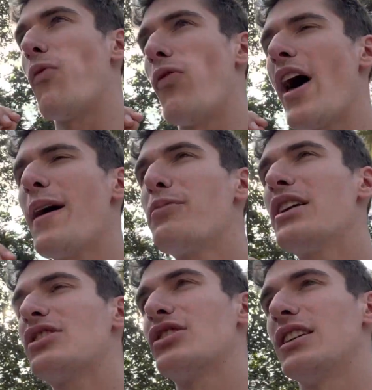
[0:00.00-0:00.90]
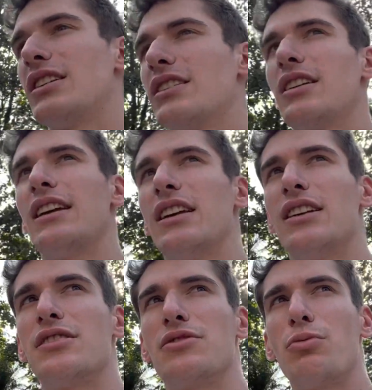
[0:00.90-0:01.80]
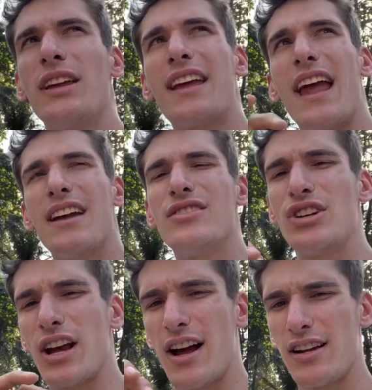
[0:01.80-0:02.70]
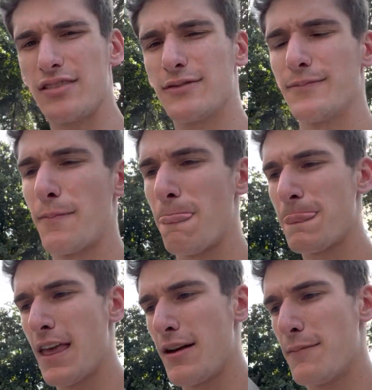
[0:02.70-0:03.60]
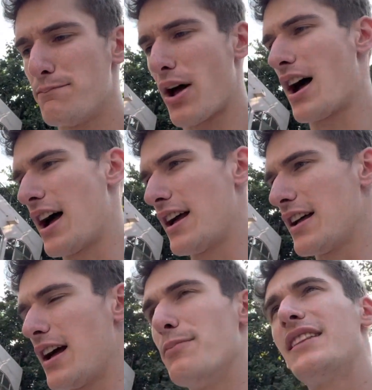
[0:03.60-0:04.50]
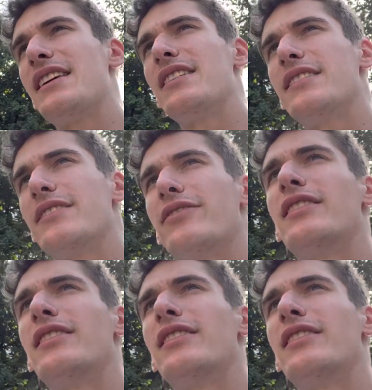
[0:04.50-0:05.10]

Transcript: that prediction is weak AGI by, I believe,